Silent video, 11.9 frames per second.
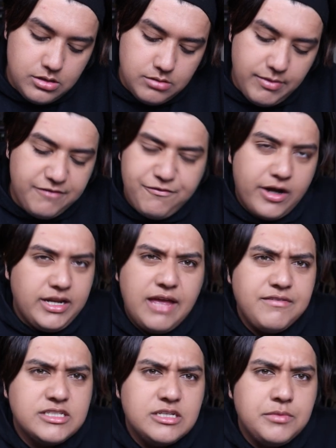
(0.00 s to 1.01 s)
My friend
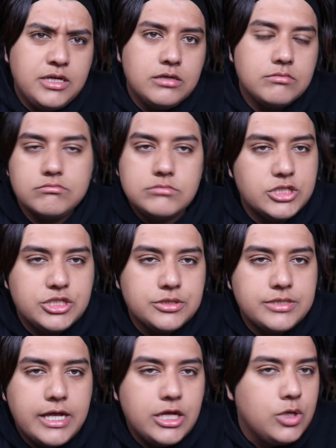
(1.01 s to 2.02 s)
gave it to me. She
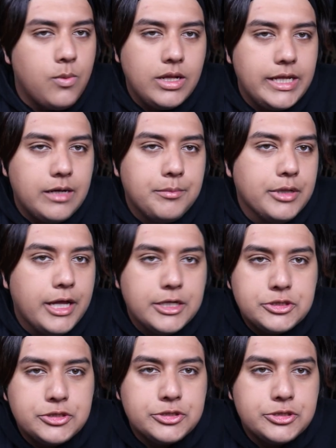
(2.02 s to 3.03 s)
just like, you want like a
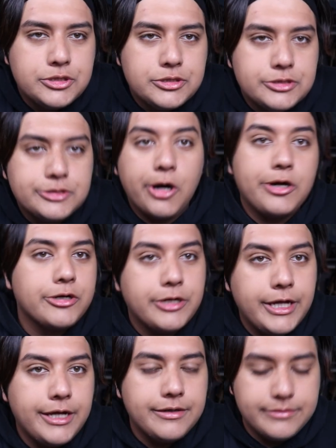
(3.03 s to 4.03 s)
blush starter
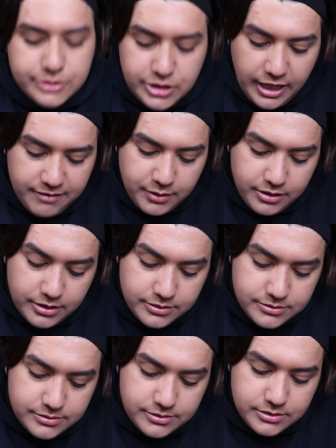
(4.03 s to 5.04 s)
kit? She gave me
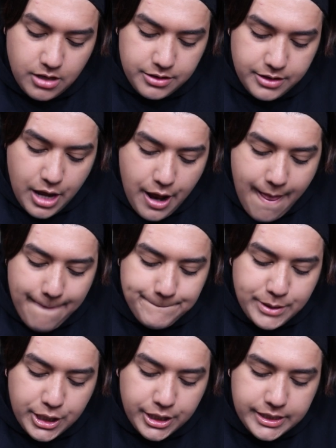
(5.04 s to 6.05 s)
this. It's called
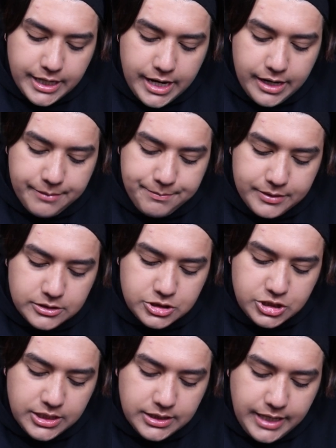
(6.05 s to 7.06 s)
Perk Up
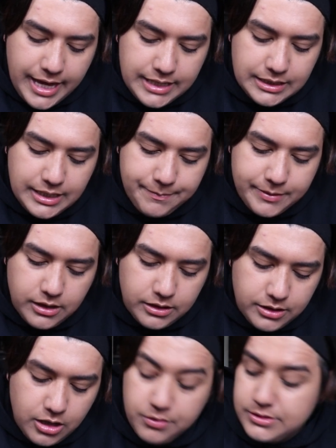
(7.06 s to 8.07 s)
Cheek and Lip
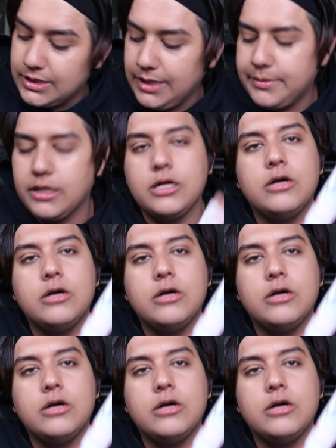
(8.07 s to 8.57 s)
Color. Oh, it's a lip color.